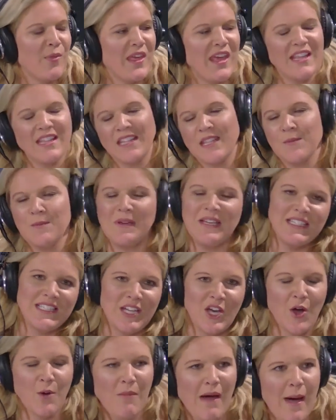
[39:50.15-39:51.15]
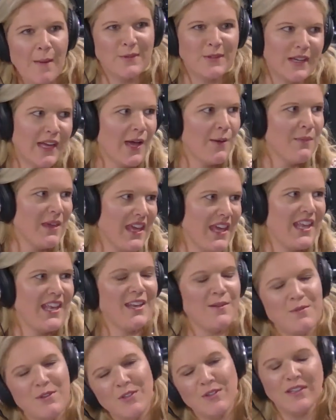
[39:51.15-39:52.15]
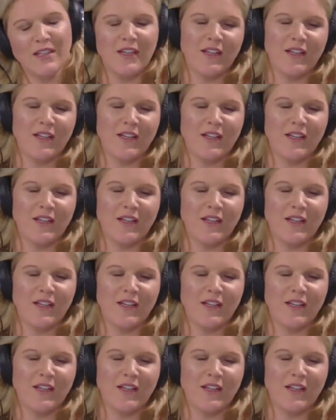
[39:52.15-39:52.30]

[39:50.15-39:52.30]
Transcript: thing that the PTO moms would come in and do a